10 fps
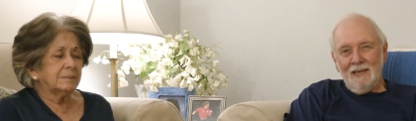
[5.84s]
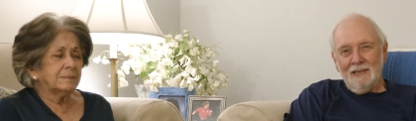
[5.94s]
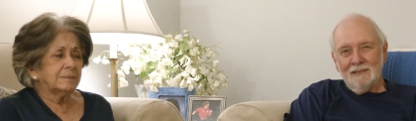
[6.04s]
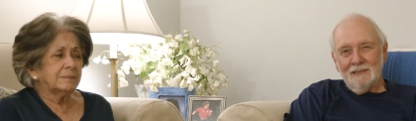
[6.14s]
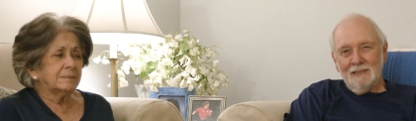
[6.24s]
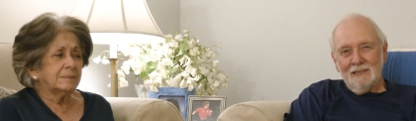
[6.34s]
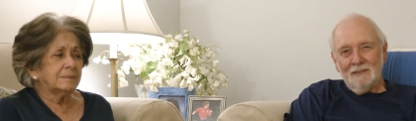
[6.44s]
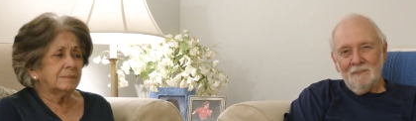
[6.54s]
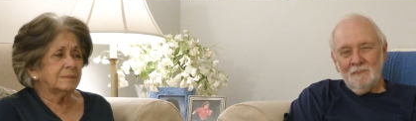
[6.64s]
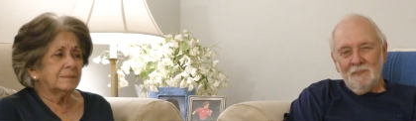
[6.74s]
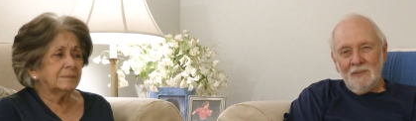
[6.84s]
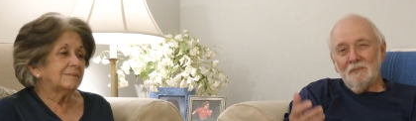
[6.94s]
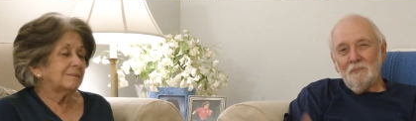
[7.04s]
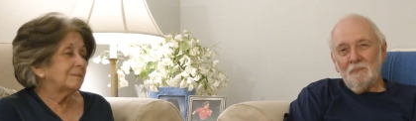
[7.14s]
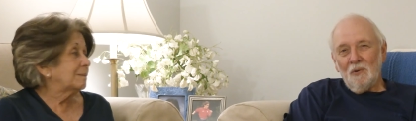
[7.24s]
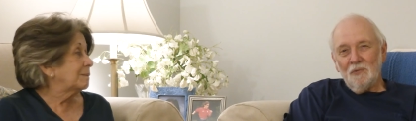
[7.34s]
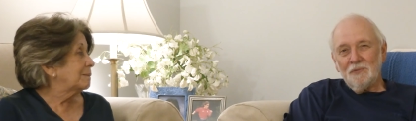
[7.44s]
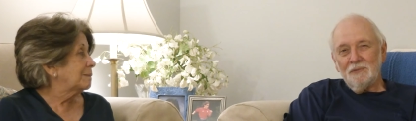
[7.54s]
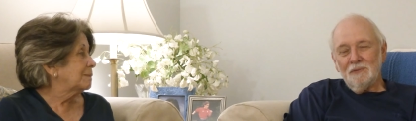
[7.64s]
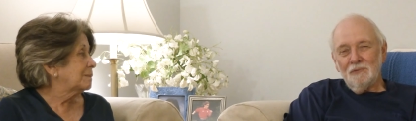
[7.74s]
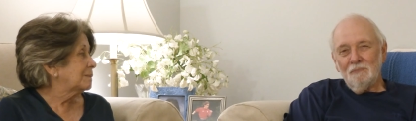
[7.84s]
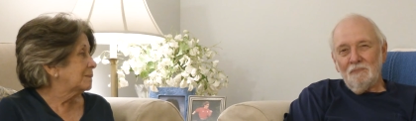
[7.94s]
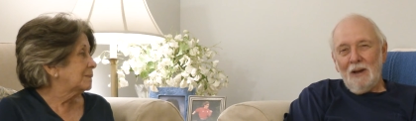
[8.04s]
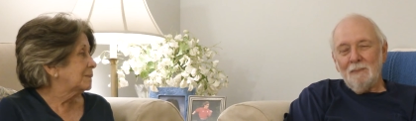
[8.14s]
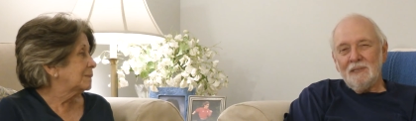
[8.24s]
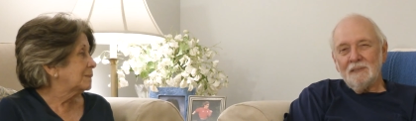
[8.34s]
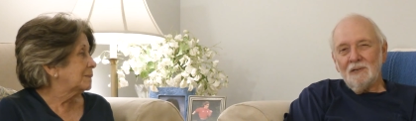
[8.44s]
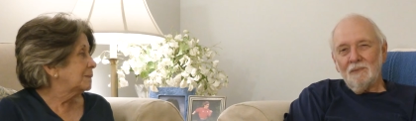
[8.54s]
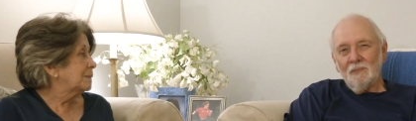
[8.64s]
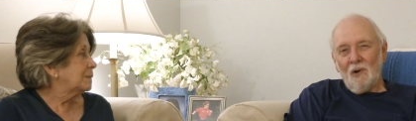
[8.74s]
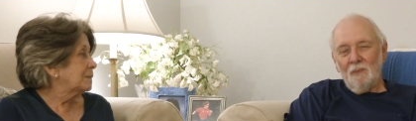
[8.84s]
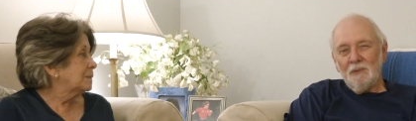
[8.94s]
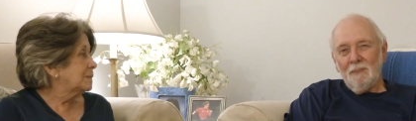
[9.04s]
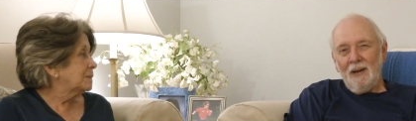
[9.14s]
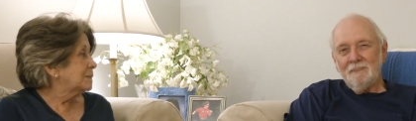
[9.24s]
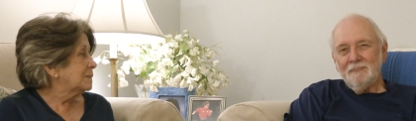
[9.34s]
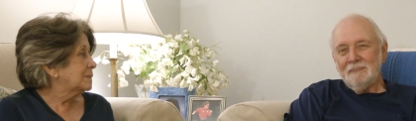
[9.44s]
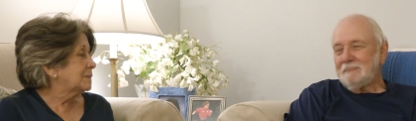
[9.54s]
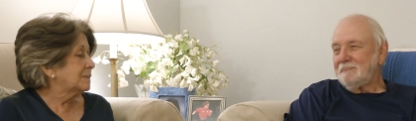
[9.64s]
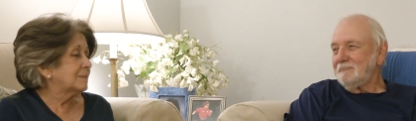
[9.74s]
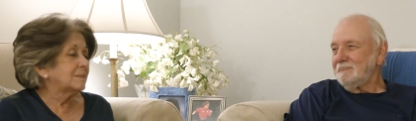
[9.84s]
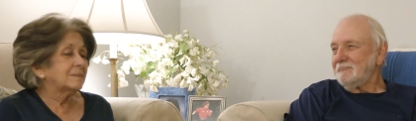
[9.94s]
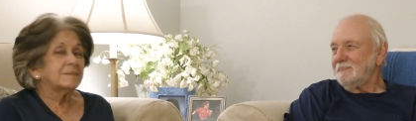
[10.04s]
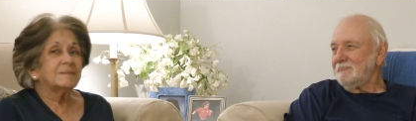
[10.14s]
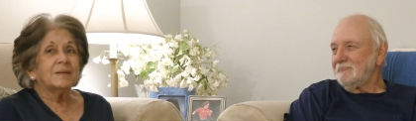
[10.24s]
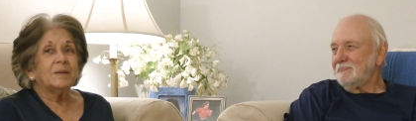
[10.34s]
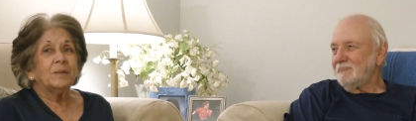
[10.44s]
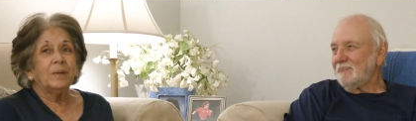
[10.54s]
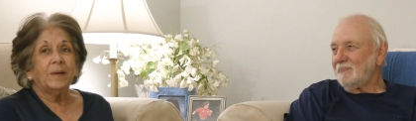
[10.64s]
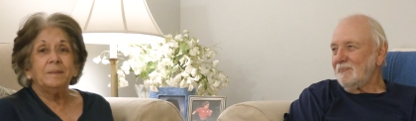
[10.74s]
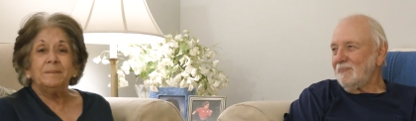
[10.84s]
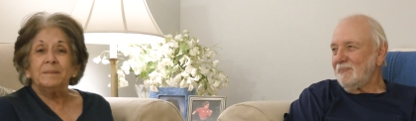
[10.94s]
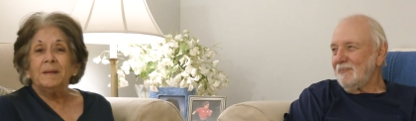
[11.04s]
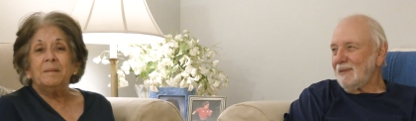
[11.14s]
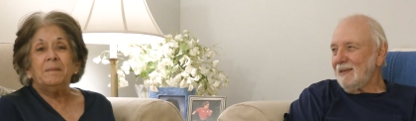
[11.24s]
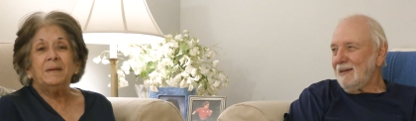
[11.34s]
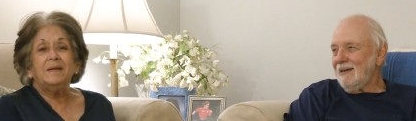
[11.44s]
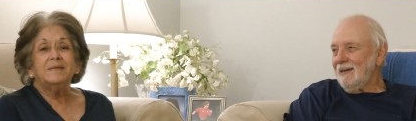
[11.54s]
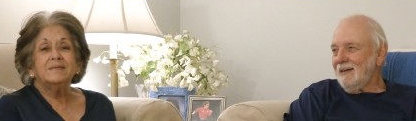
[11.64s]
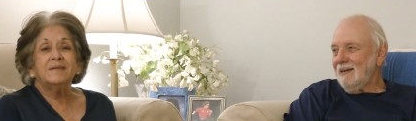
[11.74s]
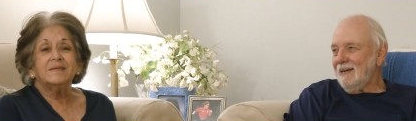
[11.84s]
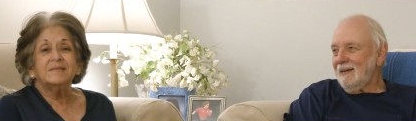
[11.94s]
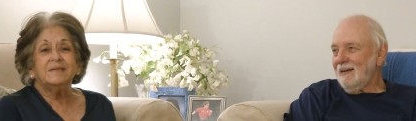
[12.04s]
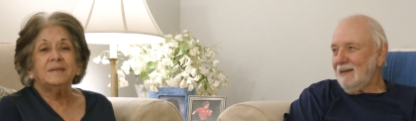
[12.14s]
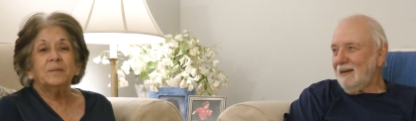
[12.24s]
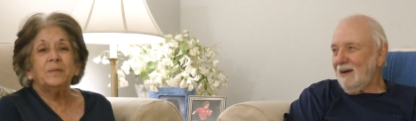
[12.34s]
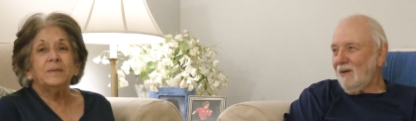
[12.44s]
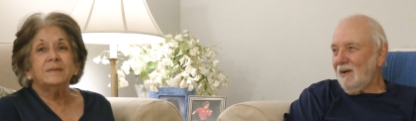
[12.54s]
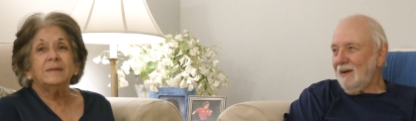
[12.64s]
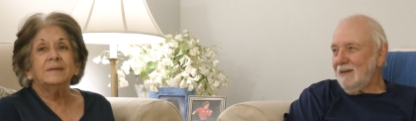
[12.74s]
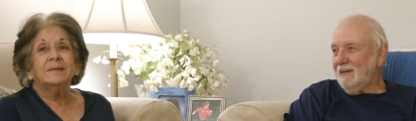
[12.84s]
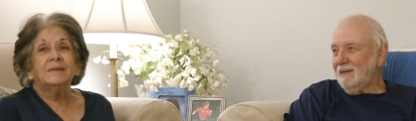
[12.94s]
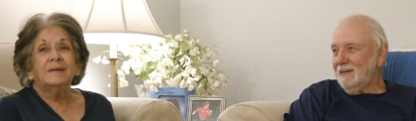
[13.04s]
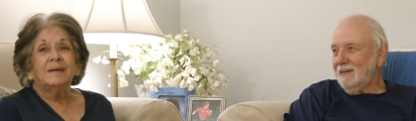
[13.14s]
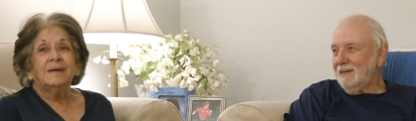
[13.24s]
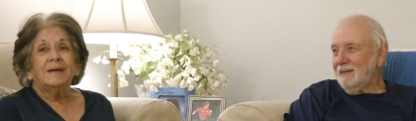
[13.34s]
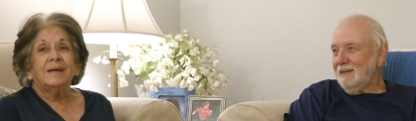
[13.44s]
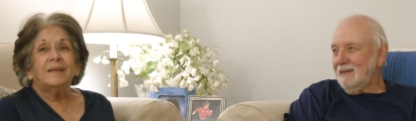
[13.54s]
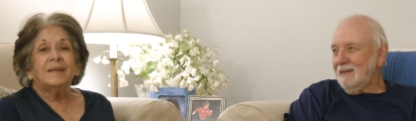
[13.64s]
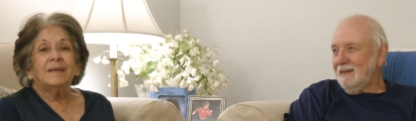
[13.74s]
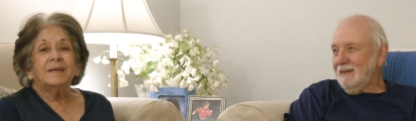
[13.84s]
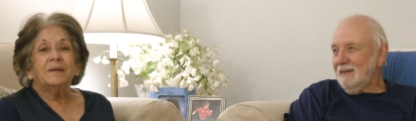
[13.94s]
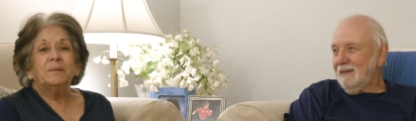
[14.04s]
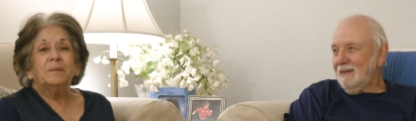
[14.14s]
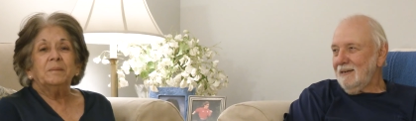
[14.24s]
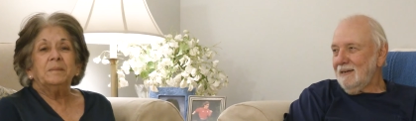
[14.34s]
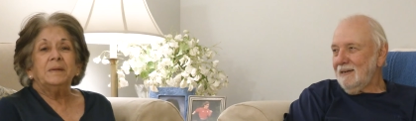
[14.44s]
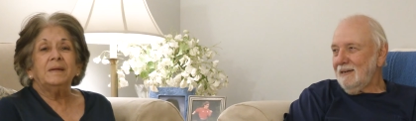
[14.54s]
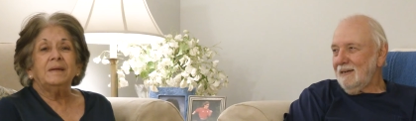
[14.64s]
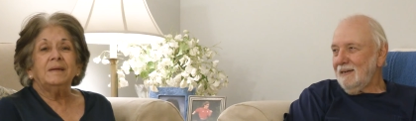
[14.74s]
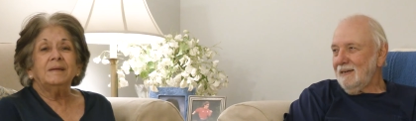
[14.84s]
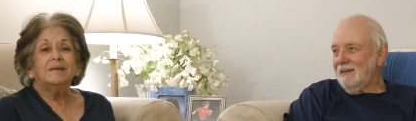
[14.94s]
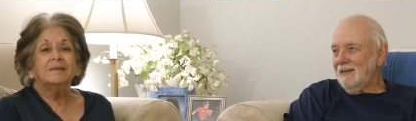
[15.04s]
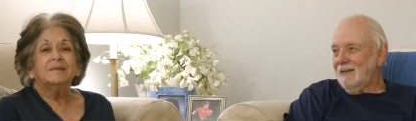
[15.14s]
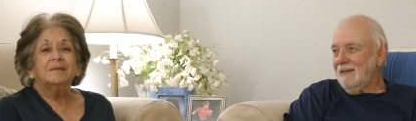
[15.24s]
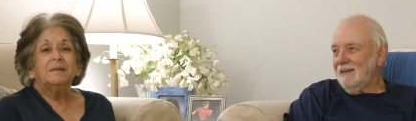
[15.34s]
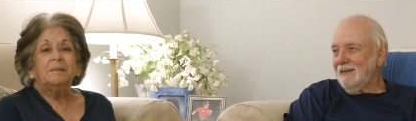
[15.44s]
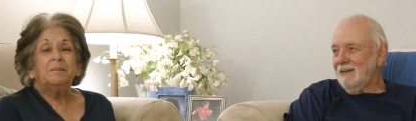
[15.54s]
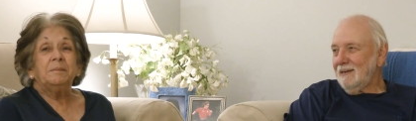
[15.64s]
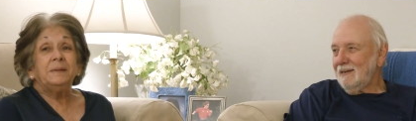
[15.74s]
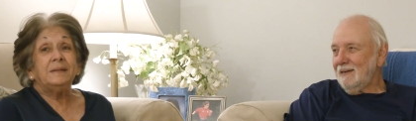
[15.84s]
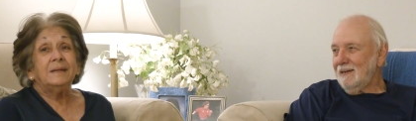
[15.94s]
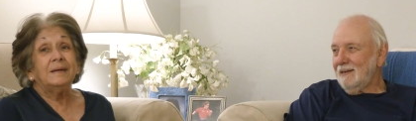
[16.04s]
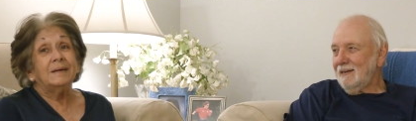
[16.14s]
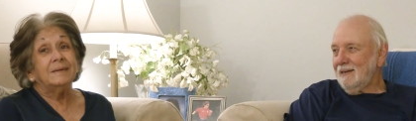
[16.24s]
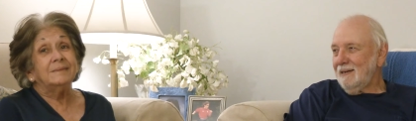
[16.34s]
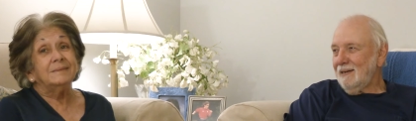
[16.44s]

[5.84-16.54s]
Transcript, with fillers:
Speaker 1: and uh, both family call me Pa.
Speaker 2: Okay. My name is Teresita Cuesta. They call me Vita and